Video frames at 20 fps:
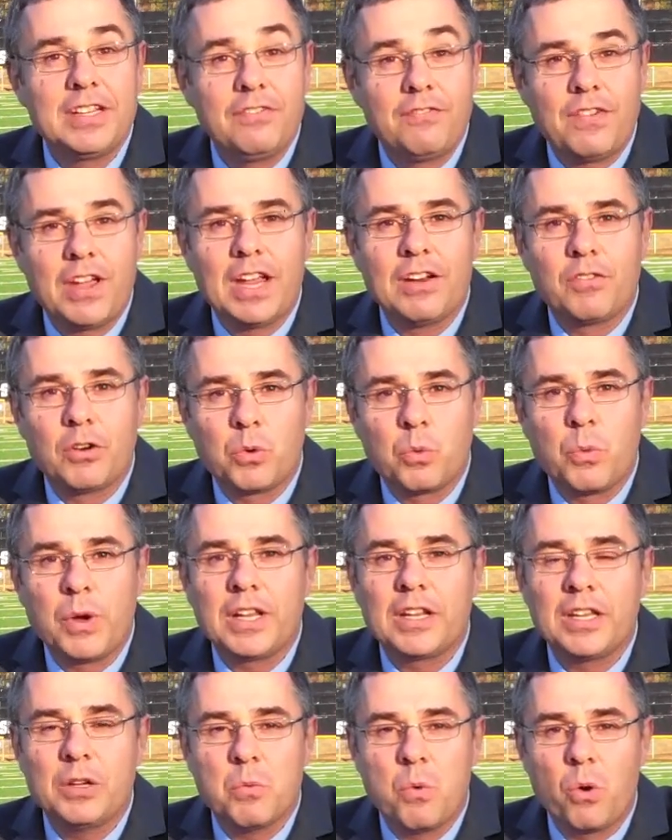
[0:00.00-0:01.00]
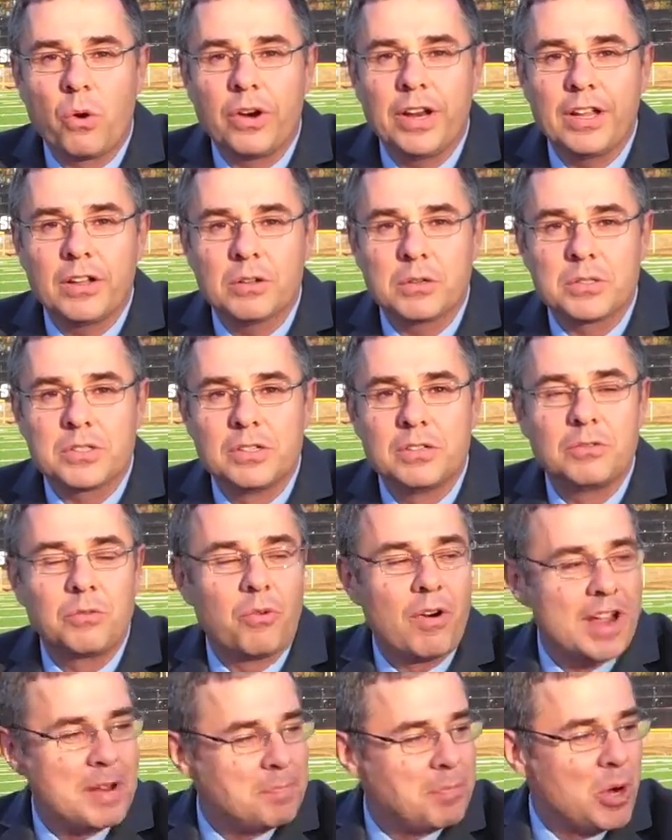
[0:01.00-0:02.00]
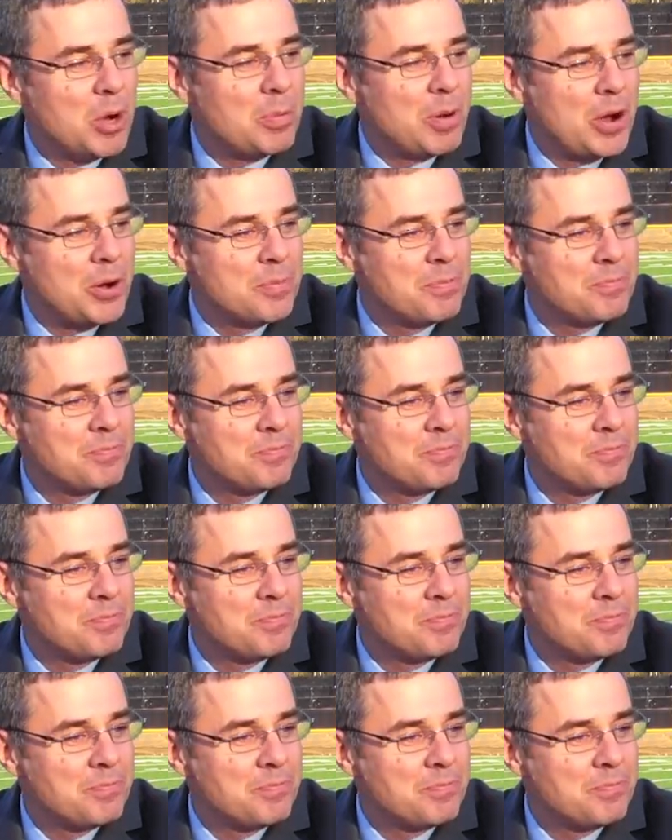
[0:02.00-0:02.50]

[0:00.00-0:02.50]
favored Whitley War Eagles. Right, Bobo?